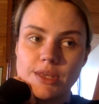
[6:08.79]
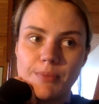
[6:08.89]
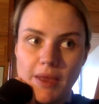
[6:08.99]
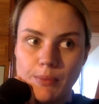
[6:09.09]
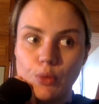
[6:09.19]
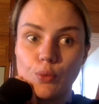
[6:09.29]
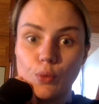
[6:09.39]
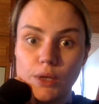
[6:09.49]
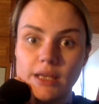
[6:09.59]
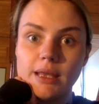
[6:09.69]
that people
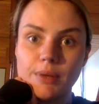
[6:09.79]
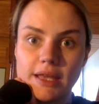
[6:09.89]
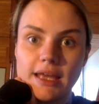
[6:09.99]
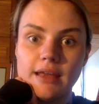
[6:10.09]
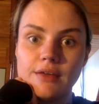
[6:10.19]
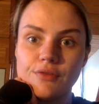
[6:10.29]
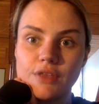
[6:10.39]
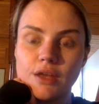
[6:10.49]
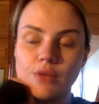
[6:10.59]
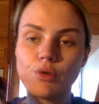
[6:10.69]
really believe
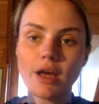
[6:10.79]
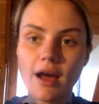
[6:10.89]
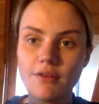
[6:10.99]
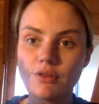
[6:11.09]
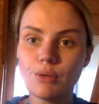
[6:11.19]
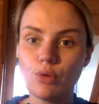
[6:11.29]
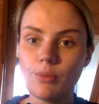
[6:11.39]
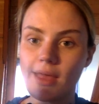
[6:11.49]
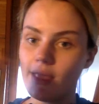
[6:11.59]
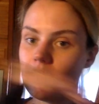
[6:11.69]
that recovery will
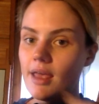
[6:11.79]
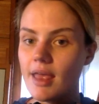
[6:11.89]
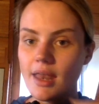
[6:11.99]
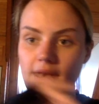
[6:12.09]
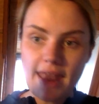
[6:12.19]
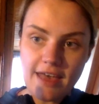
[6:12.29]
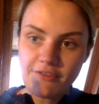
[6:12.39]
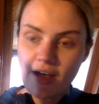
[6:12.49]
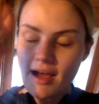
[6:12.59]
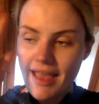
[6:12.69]
mean
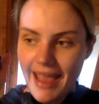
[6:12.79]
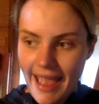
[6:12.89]
never,